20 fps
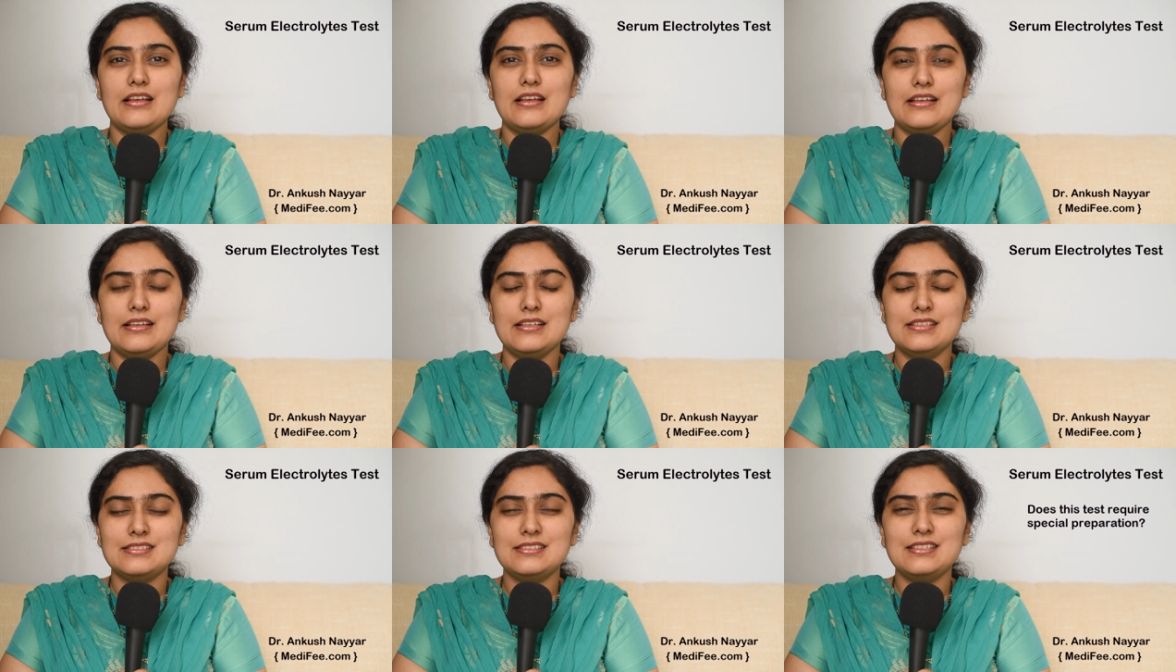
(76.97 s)

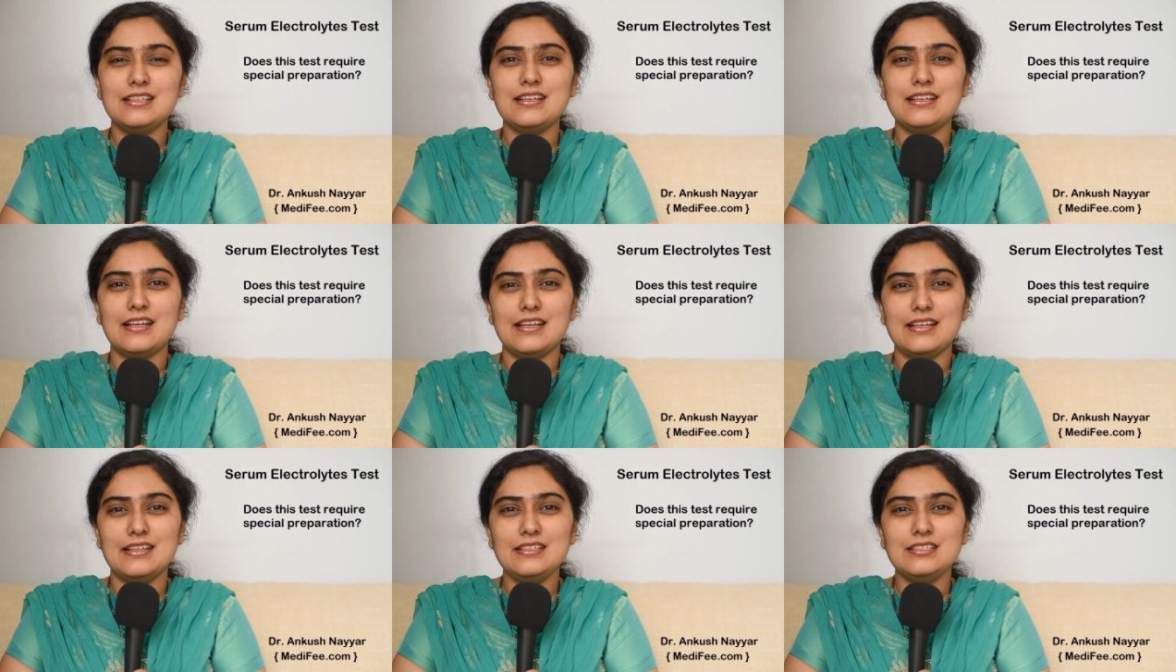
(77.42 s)
Is
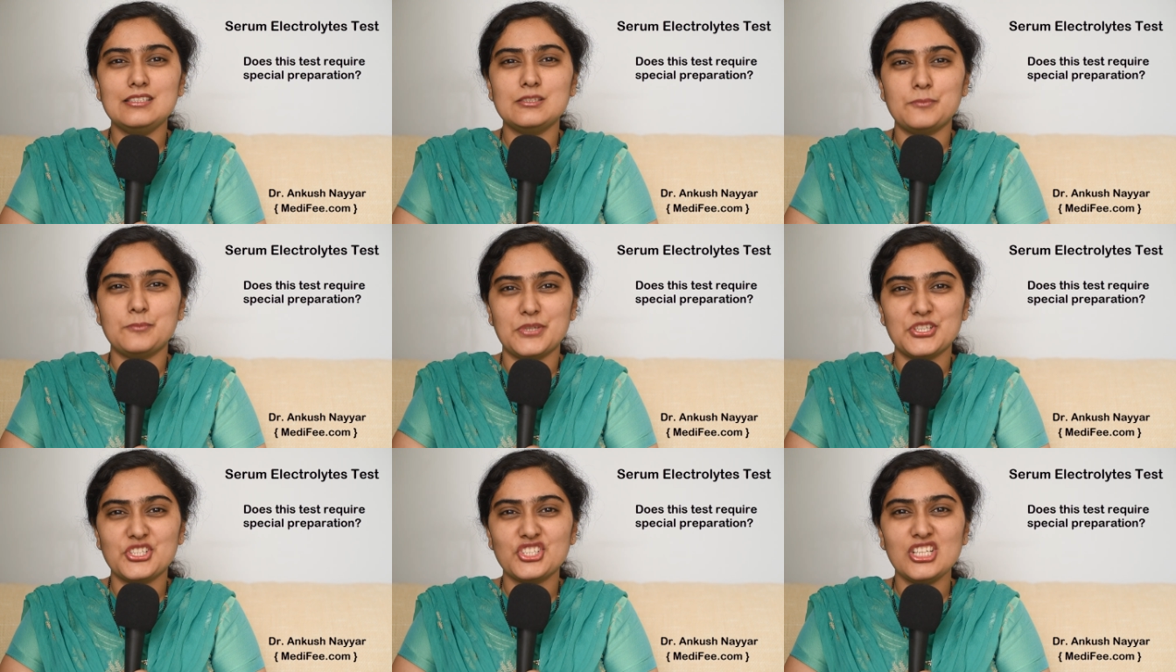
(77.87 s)
there any
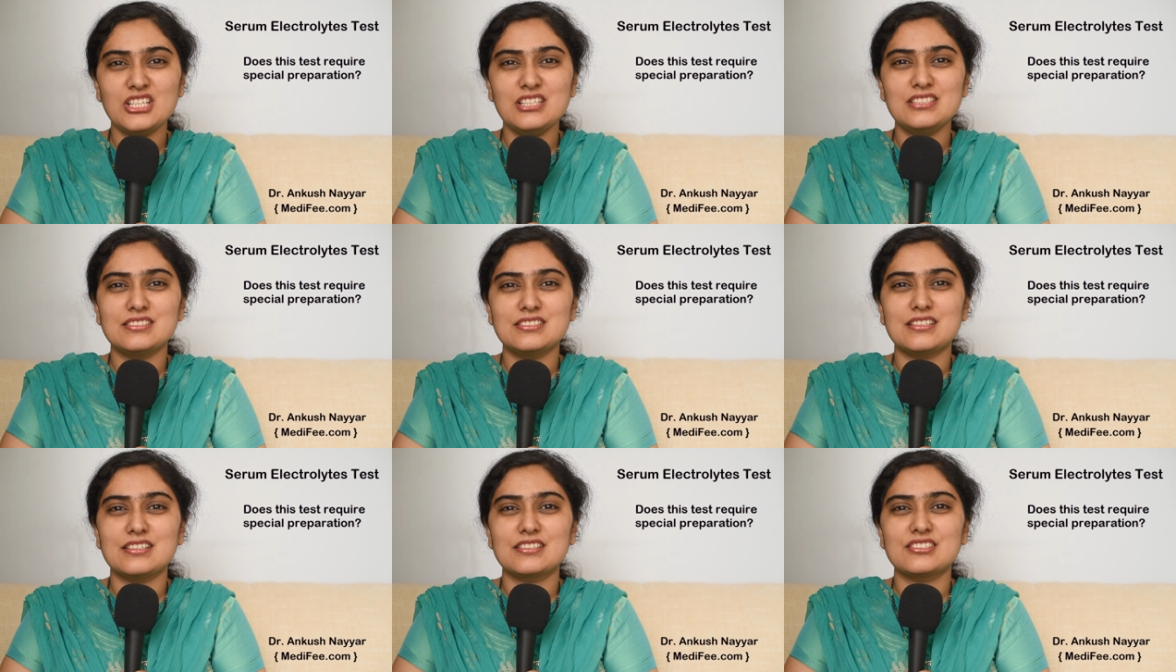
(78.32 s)
special
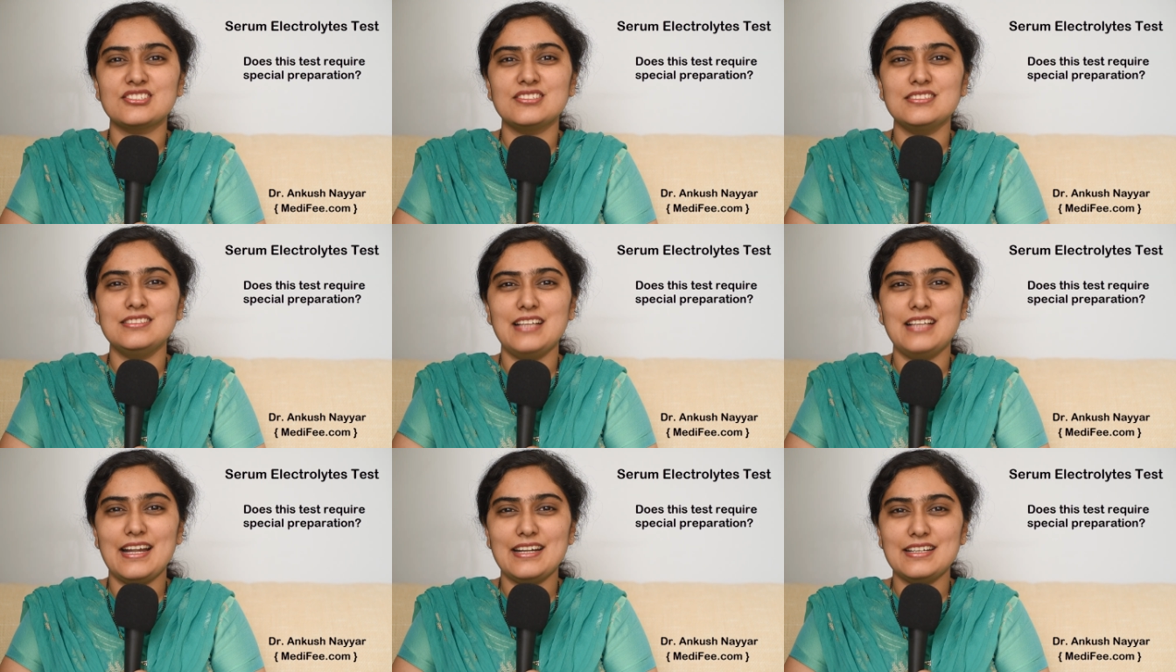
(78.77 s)

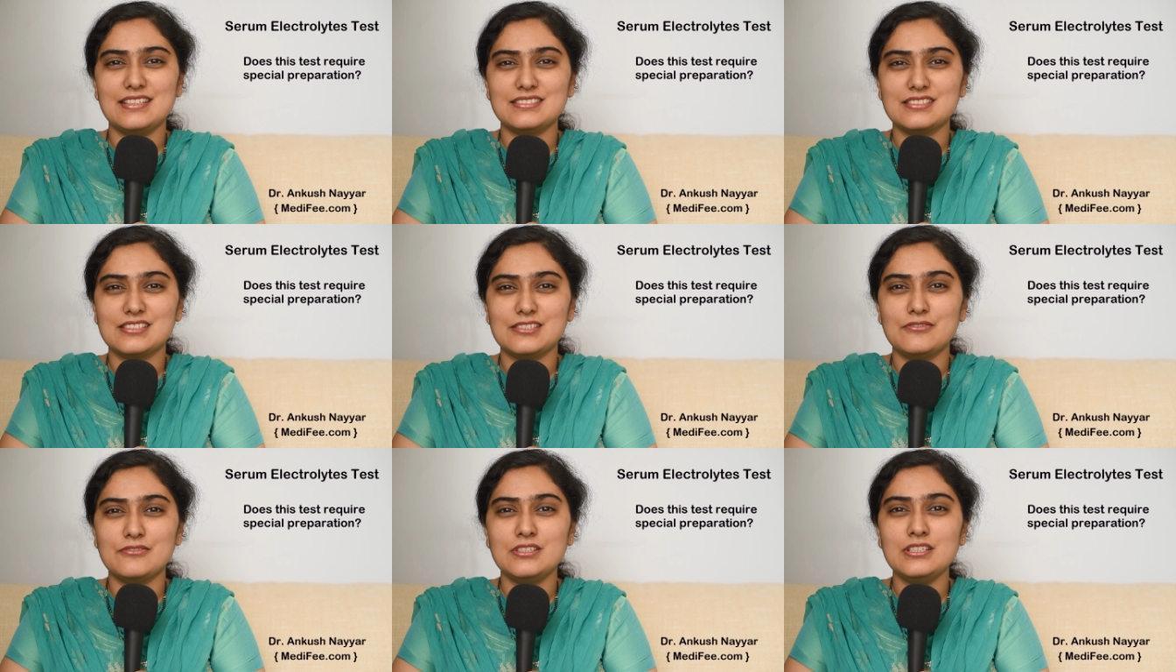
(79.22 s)
instruction that
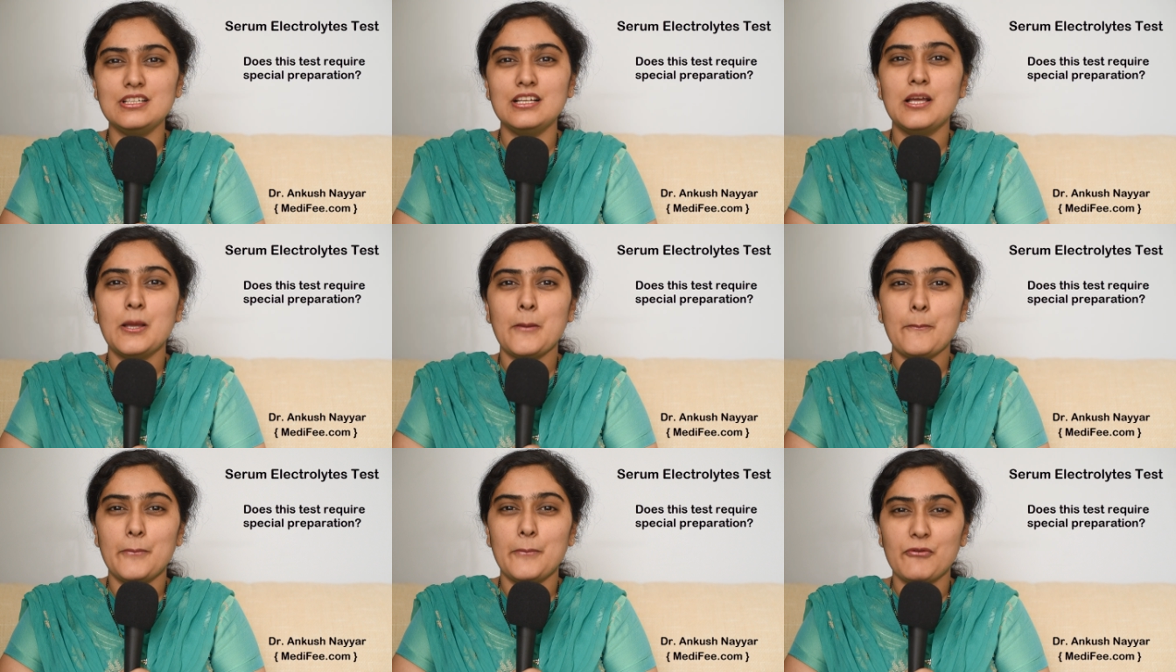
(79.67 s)
is given
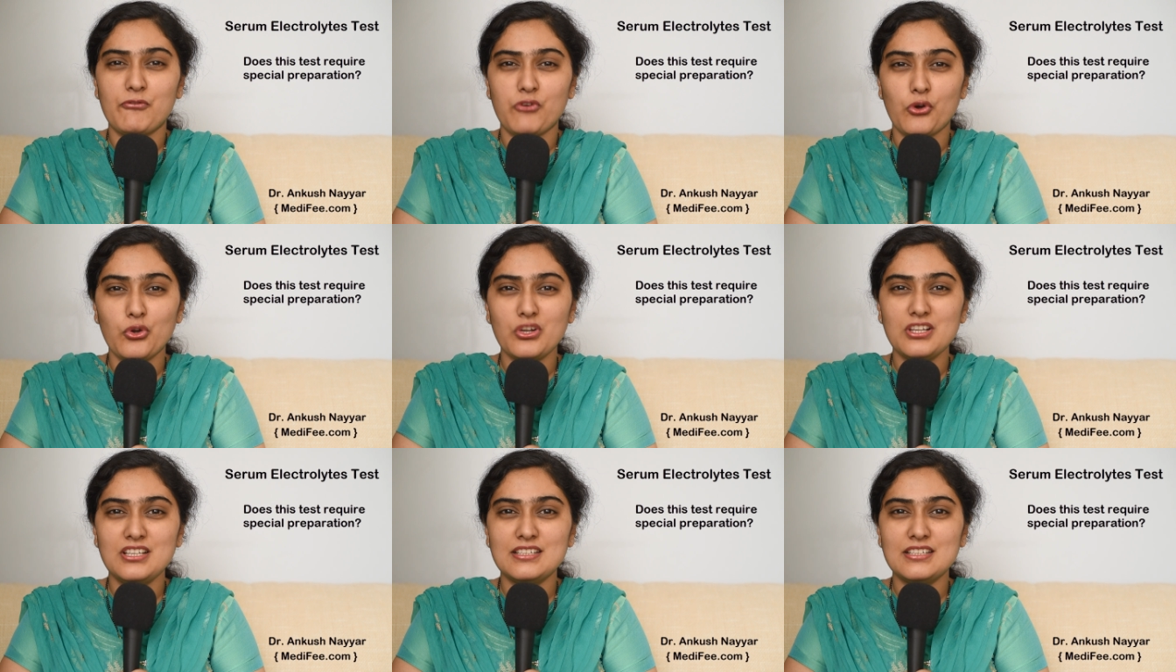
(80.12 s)

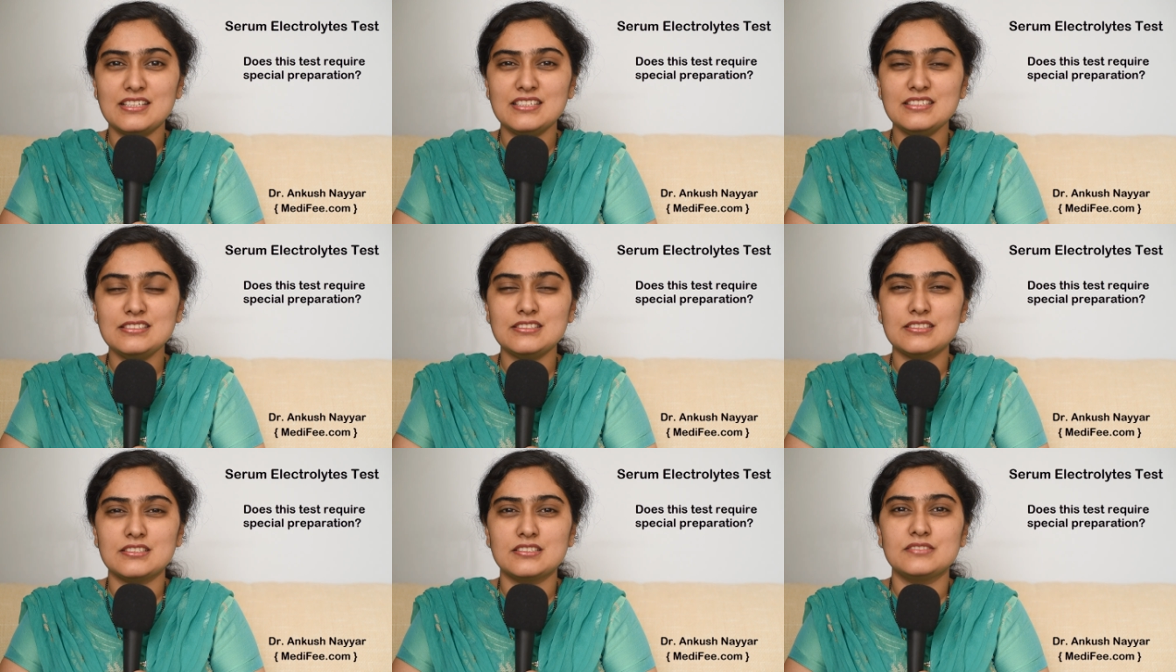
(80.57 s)
before the
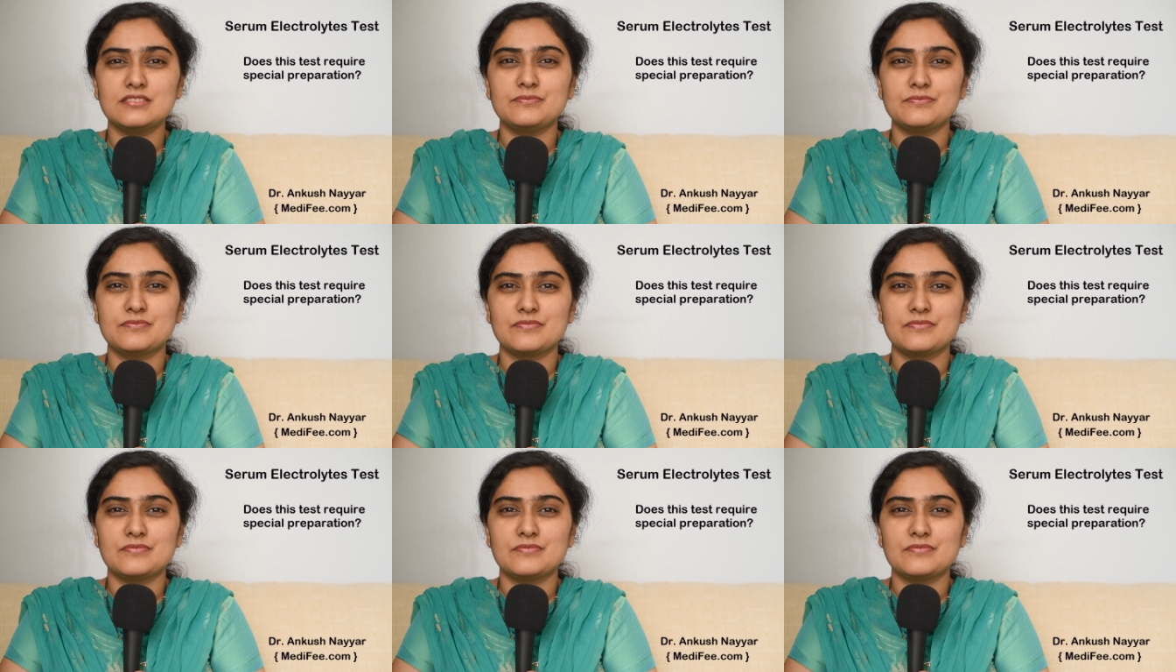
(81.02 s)
test?